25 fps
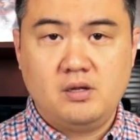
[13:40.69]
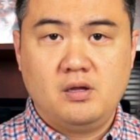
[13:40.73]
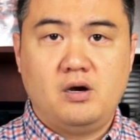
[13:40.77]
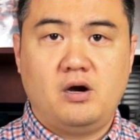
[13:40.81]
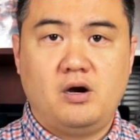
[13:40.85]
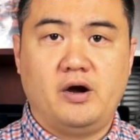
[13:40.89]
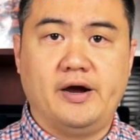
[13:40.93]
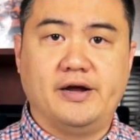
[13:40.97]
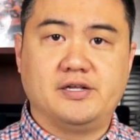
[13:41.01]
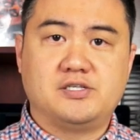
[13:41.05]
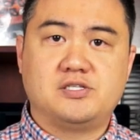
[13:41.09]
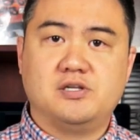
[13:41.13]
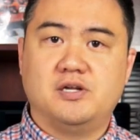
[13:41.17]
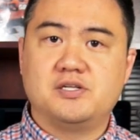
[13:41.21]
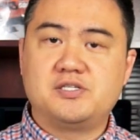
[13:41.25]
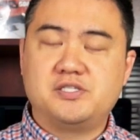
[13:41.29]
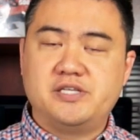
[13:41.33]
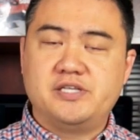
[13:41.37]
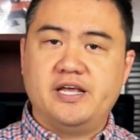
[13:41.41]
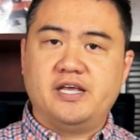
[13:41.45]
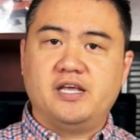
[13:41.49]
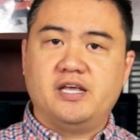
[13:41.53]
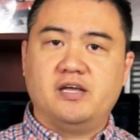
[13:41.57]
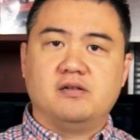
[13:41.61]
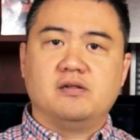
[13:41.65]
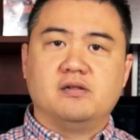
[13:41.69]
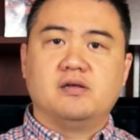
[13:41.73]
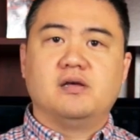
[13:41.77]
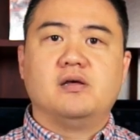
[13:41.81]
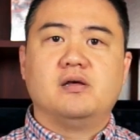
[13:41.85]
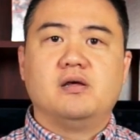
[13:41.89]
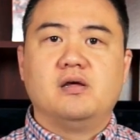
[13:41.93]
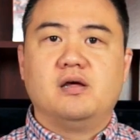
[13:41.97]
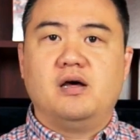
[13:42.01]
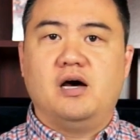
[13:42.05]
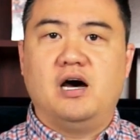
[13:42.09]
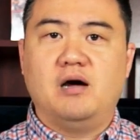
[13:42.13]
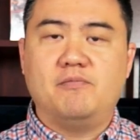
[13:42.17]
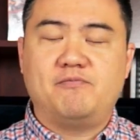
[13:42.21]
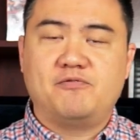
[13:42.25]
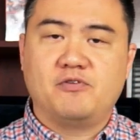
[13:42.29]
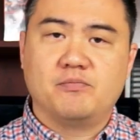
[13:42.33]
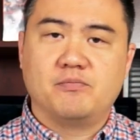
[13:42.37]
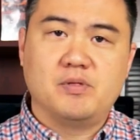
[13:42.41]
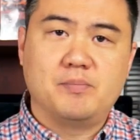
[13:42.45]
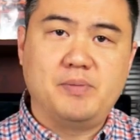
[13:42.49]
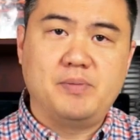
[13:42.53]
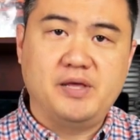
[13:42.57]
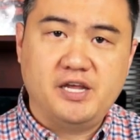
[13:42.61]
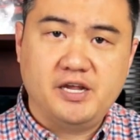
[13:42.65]
All right, so let's take it up
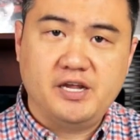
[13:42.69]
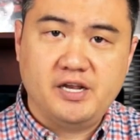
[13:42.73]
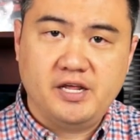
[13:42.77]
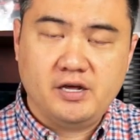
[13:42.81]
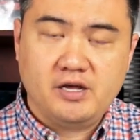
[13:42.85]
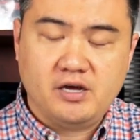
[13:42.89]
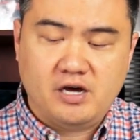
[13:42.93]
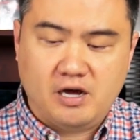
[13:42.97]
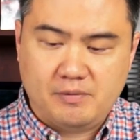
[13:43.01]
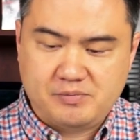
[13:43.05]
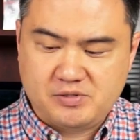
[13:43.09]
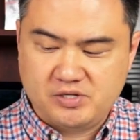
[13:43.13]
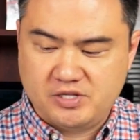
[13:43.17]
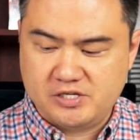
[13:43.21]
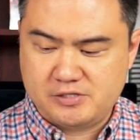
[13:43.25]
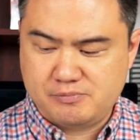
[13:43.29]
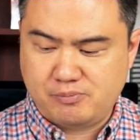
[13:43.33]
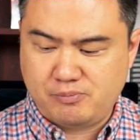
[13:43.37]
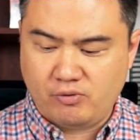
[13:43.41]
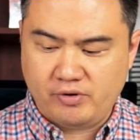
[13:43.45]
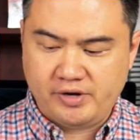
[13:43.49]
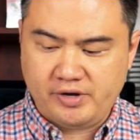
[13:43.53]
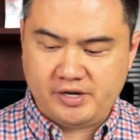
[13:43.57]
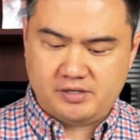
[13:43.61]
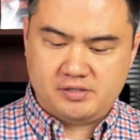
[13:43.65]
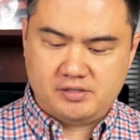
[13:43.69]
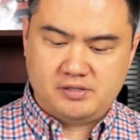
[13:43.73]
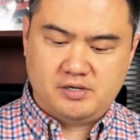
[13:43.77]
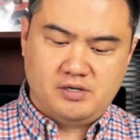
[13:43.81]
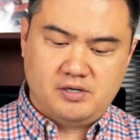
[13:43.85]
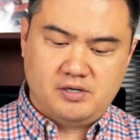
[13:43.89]
from the beginning up to this point.